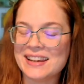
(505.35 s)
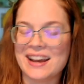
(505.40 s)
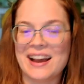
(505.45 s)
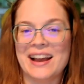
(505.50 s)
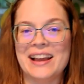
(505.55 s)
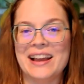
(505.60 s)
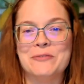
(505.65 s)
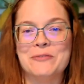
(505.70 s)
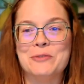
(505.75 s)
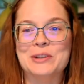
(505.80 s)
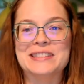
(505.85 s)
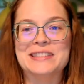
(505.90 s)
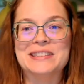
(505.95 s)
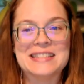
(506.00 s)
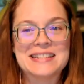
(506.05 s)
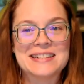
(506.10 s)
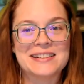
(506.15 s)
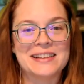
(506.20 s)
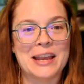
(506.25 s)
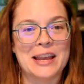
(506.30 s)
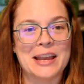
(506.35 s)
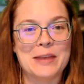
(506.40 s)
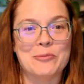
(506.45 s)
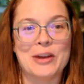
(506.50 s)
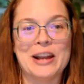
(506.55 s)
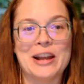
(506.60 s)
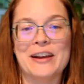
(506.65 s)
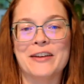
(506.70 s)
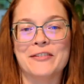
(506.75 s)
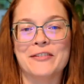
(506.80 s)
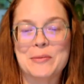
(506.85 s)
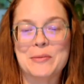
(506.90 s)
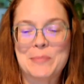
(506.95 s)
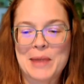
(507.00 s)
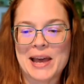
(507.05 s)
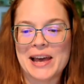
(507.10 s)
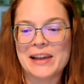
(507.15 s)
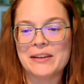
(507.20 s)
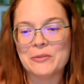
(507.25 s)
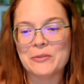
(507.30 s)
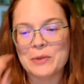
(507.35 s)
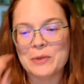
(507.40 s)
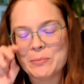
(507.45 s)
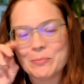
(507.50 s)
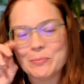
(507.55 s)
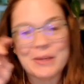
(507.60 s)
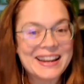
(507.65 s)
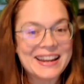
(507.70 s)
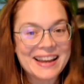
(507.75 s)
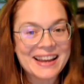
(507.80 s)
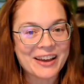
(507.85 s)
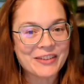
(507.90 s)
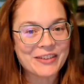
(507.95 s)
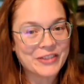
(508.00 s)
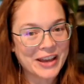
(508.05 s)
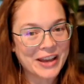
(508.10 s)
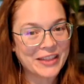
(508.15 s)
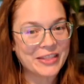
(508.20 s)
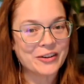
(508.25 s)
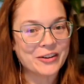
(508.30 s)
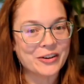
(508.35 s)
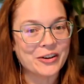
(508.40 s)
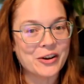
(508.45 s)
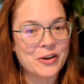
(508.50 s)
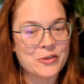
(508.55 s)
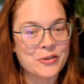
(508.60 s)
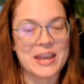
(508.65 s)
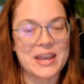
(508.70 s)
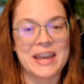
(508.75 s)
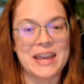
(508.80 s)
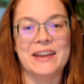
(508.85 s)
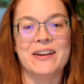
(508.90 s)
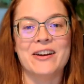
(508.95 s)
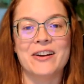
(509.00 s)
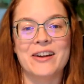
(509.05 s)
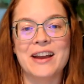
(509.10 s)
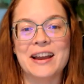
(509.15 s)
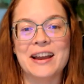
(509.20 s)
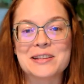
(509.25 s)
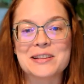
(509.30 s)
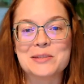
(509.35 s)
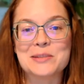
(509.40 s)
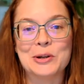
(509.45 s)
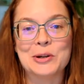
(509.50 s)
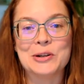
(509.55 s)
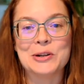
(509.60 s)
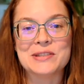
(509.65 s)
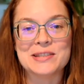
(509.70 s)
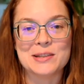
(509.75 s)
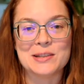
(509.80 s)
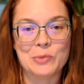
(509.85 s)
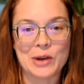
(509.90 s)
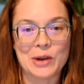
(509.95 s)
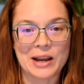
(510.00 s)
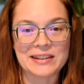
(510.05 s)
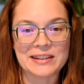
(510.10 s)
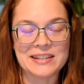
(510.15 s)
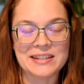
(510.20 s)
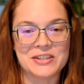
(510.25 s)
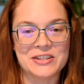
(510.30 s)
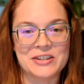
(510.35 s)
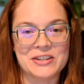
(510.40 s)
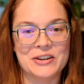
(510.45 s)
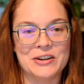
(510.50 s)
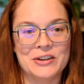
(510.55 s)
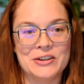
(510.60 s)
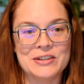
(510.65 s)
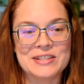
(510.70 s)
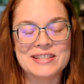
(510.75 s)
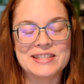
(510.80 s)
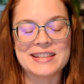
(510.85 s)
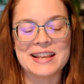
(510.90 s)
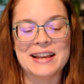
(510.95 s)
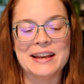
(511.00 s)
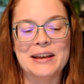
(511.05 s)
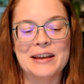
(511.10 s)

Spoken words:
I will disclaim right off the bat, we might have other OKR experts and practitioners